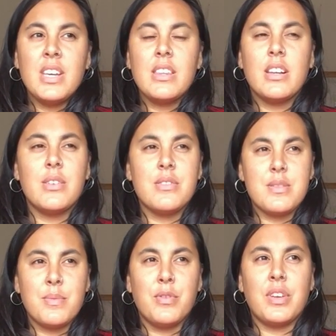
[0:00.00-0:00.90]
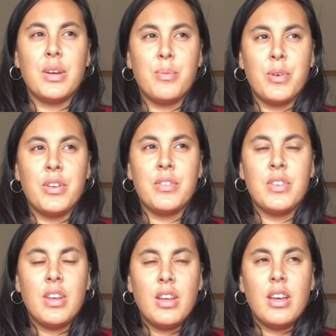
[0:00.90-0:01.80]
that I was moving in with.
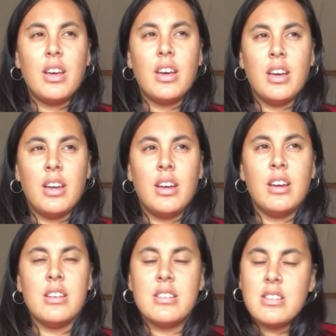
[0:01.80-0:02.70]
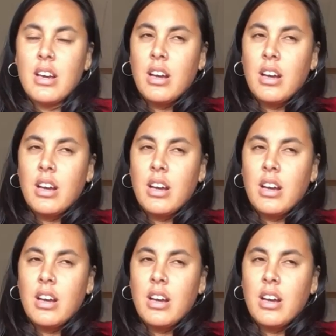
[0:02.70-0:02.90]
And